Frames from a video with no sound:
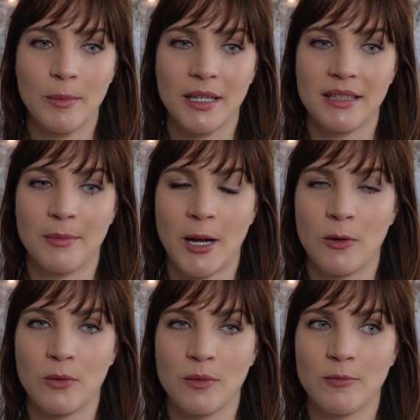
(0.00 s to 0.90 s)
It's
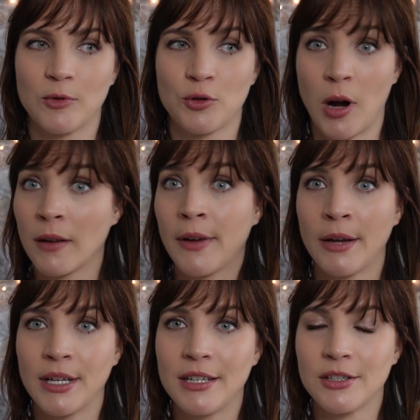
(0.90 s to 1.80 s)
about strong
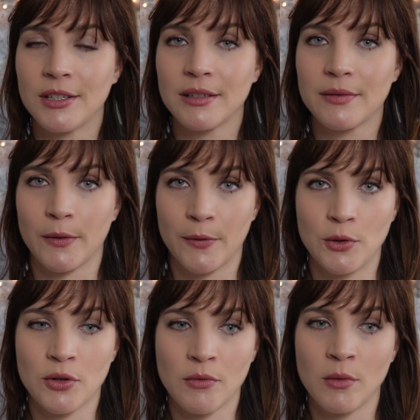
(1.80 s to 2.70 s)
foundations for
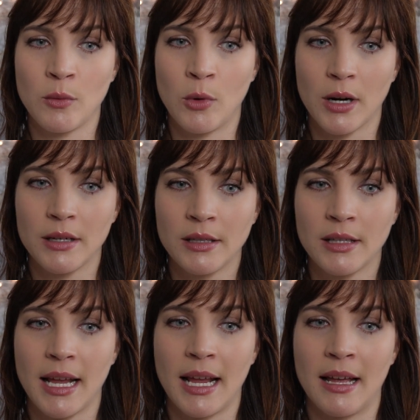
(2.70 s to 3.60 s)
future
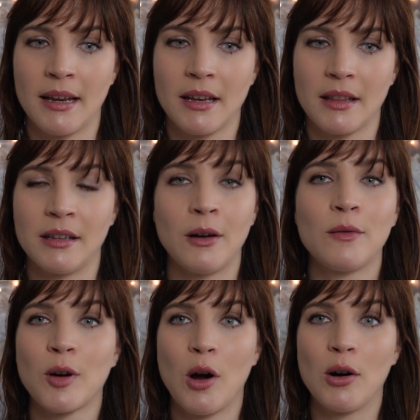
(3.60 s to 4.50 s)
rewards and the
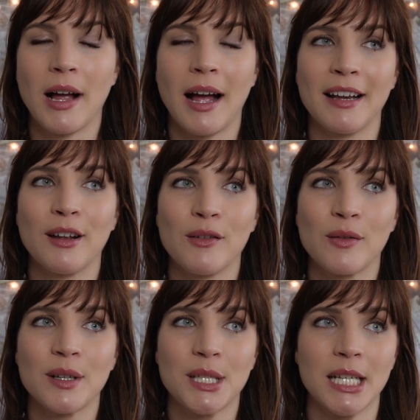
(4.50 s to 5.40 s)
overall kind of
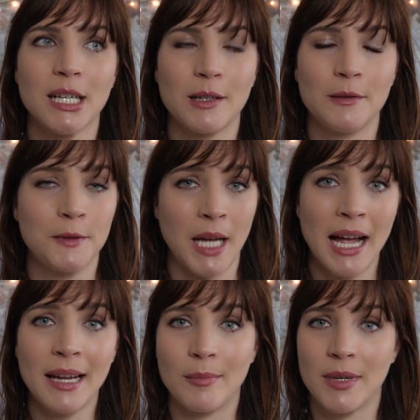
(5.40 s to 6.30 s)
tick of
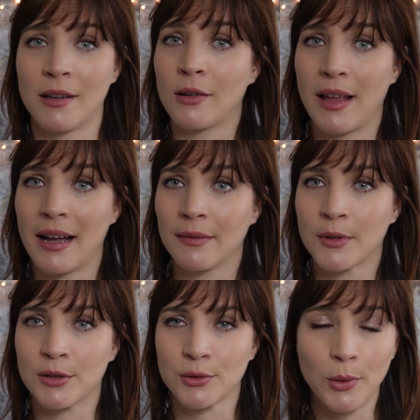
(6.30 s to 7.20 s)
time and our lack of
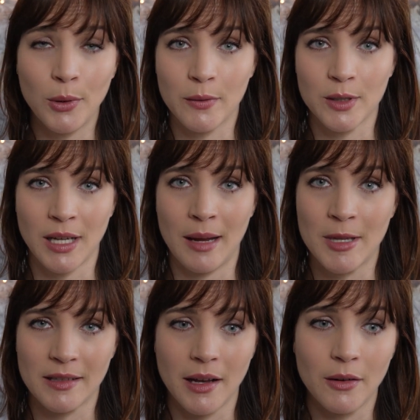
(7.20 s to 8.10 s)
control over time
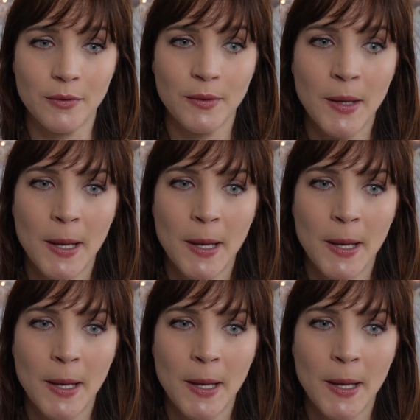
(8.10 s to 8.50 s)
itself.